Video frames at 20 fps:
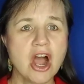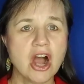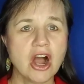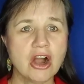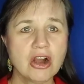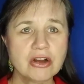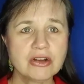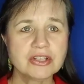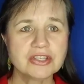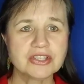
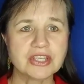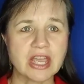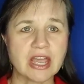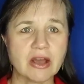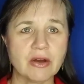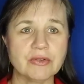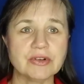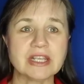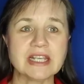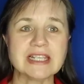Our
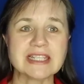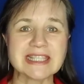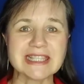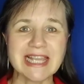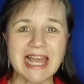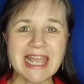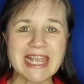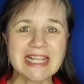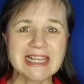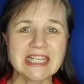sound is
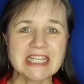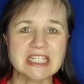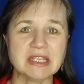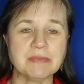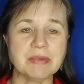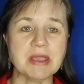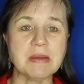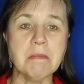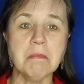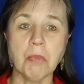likely to
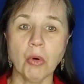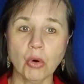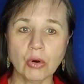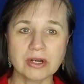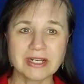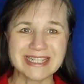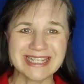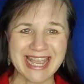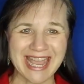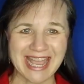be
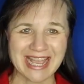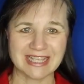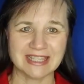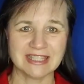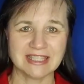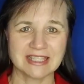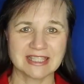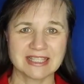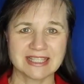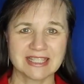more
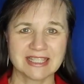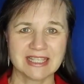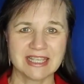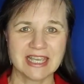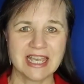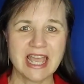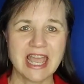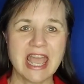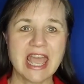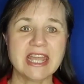tense
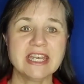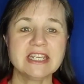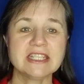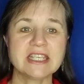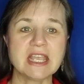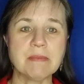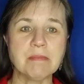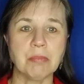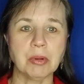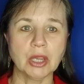and is
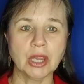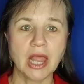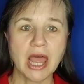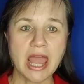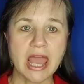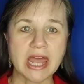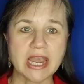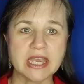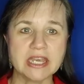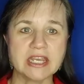a
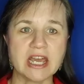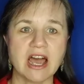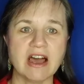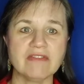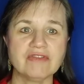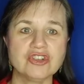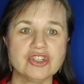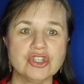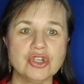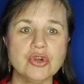blend
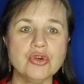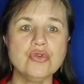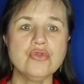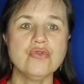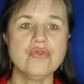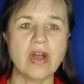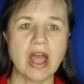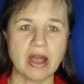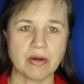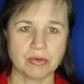of two
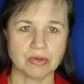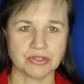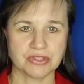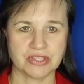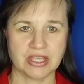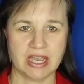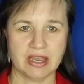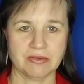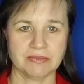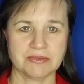vowel
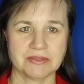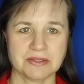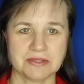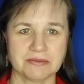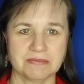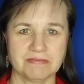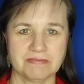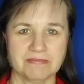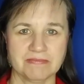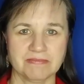sounds.
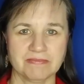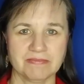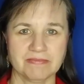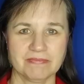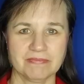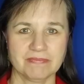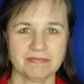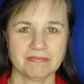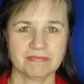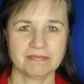
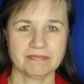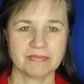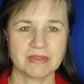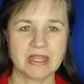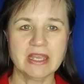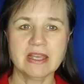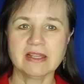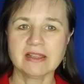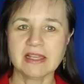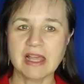
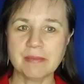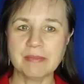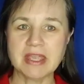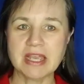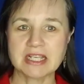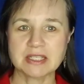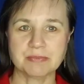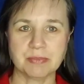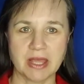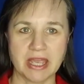Let me
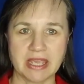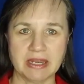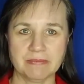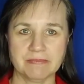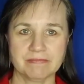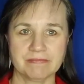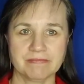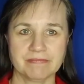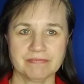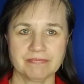explain.
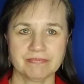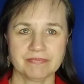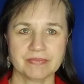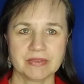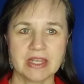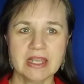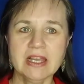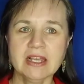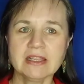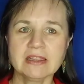
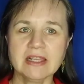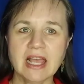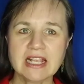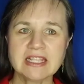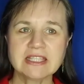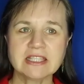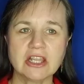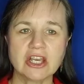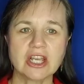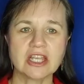
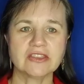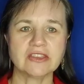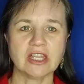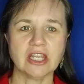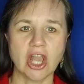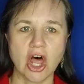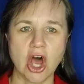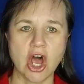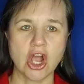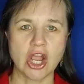Let's look at the
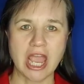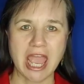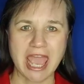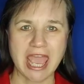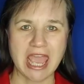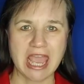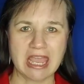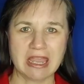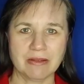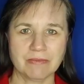long
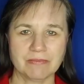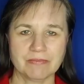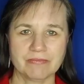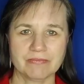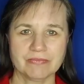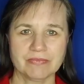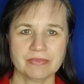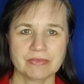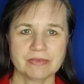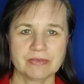A.
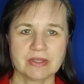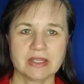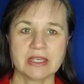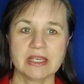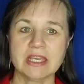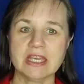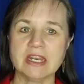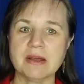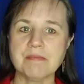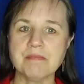
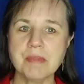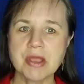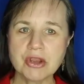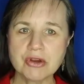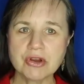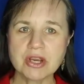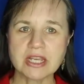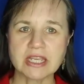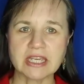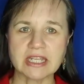In
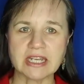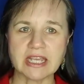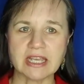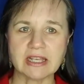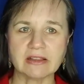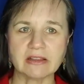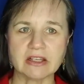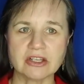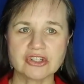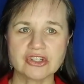American
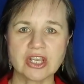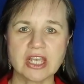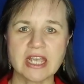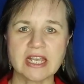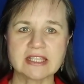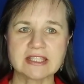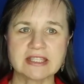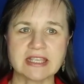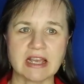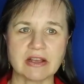English,
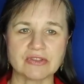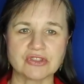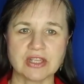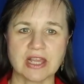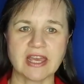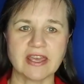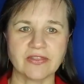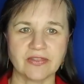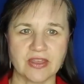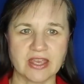it sounds
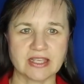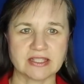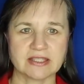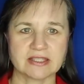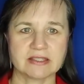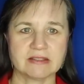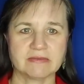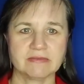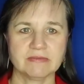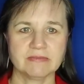like
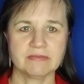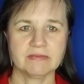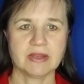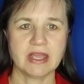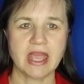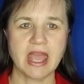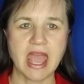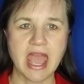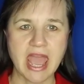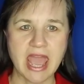this,
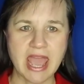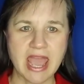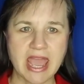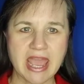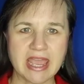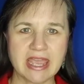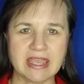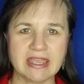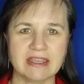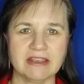
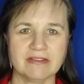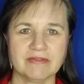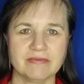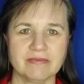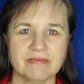A.